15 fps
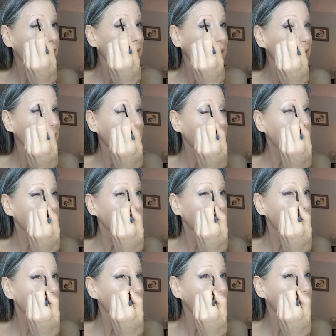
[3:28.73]
I mean, it
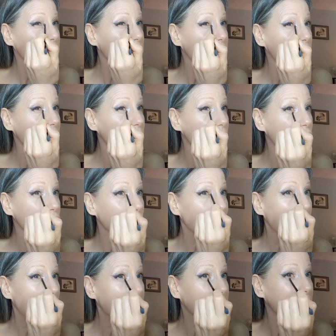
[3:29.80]
is, but it's still
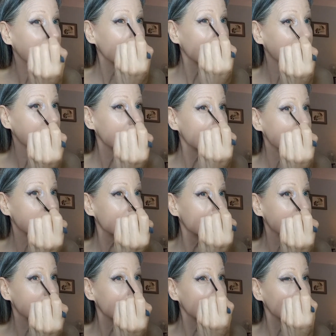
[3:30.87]
dramatic. It's
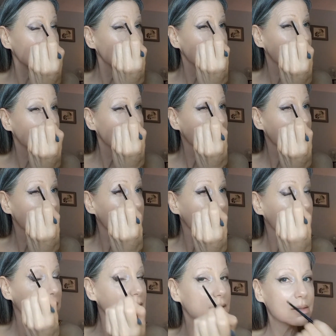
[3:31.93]
still
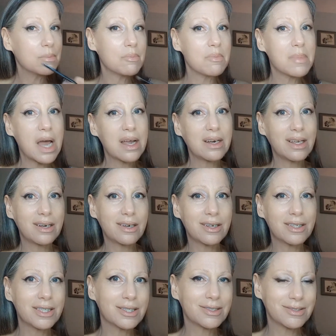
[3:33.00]

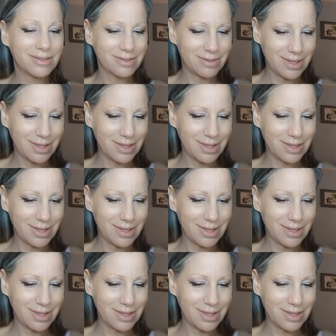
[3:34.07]
man-eater.